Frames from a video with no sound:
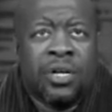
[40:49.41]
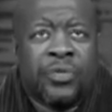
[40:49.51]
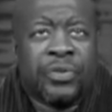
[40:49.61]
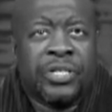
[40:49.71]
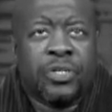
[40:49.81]

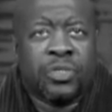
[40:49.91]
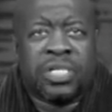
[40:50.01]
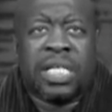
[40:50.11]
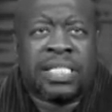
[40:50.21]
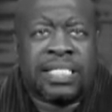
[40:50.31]

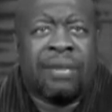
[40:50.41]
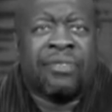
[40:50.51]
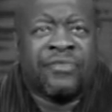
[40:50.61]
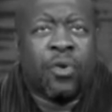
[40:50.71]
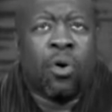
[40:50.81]

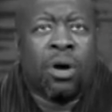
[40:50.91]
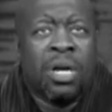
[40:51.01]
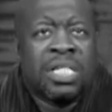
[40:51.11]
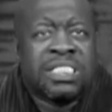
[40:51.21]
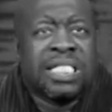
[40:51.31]

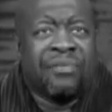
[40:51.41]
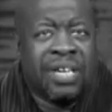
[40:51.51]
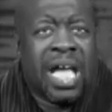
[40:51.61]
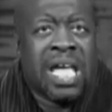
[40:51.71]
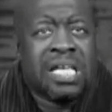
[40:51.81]

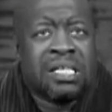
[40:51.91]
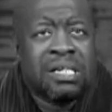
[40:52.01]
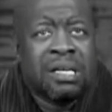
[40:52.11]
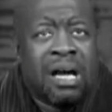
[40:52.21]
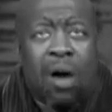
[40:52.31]
337-326-7478.
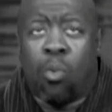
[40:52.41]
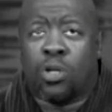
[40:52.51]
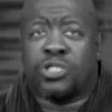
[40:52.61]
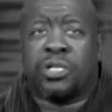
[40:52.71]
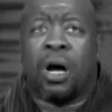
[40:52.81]
I
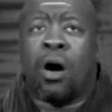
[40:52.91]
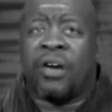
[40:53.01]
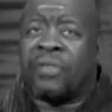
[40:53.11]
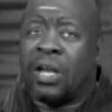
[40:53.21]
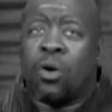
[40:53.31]
want you to,
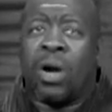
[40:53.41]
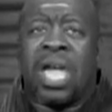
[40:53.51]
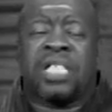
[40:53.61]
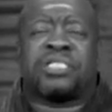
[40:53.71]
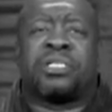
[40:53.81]
if I don't
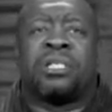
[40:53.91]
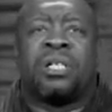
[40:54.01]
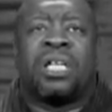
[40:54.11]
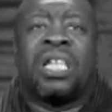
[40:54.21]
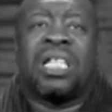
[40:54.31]
answer,
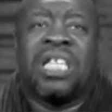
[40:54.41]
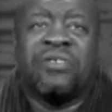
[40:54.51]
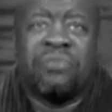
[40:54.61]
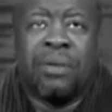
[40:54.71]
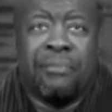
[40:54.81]

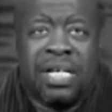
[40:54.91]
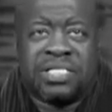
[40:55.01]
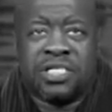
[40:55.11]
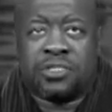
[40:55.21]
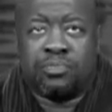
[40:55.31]
leave me a
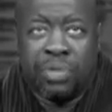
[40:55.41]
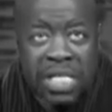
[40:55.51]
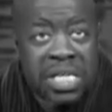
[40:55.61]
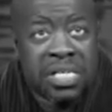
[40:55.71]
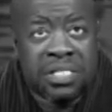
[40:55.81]
message,
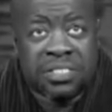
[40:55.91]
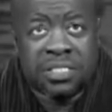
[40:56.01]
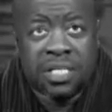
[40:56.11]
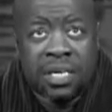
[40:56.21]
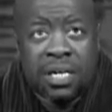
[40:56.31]
please.
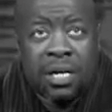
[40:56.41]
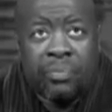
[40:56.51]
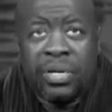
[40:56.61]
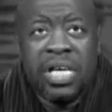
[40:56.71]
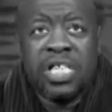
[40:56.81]

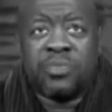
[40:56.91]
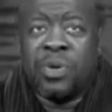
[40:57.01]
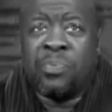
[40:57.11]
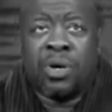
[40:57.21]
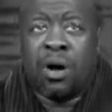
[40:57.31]
Please,
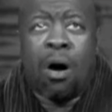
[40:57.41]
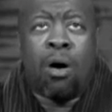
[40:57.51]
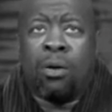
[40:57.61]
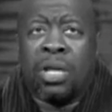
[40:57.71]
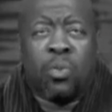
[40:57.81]
people
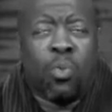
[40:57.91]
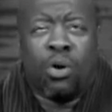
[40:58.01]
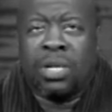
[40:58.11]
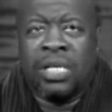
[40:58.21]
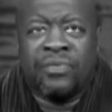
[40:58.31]
call and
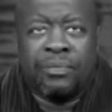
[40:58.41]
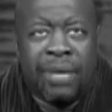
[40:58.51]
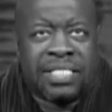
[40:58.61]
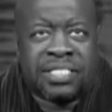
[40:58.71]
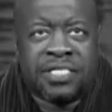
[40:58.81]
won't leave a
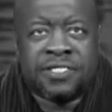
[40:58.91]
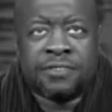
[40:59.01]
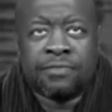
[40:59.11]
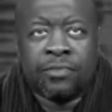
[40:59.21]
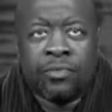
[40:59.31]
message.
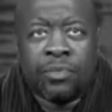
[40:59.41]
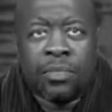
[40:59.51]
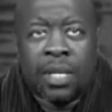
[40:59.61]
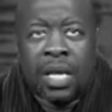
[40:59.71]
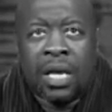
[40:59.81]

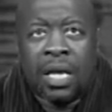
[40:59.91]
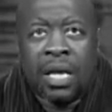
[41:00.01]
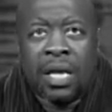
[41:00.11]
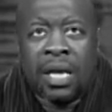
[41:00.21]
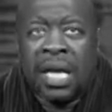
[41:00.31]

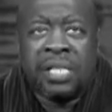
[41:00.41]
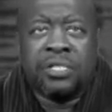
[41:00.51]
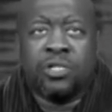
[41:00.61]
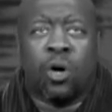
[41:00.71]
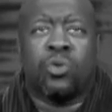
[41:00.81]
And
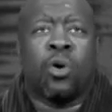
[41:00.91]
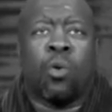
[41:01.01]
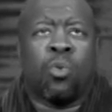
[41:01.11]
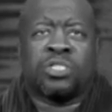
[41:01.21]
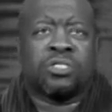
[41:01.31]
you don't know
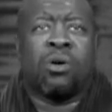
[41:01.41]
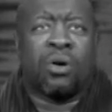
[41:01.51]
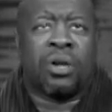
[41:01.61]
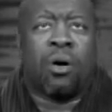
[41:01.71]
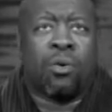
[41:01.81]
what's
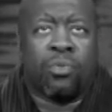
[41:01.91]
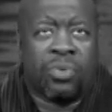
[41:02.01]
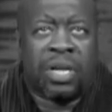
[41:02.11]
going on with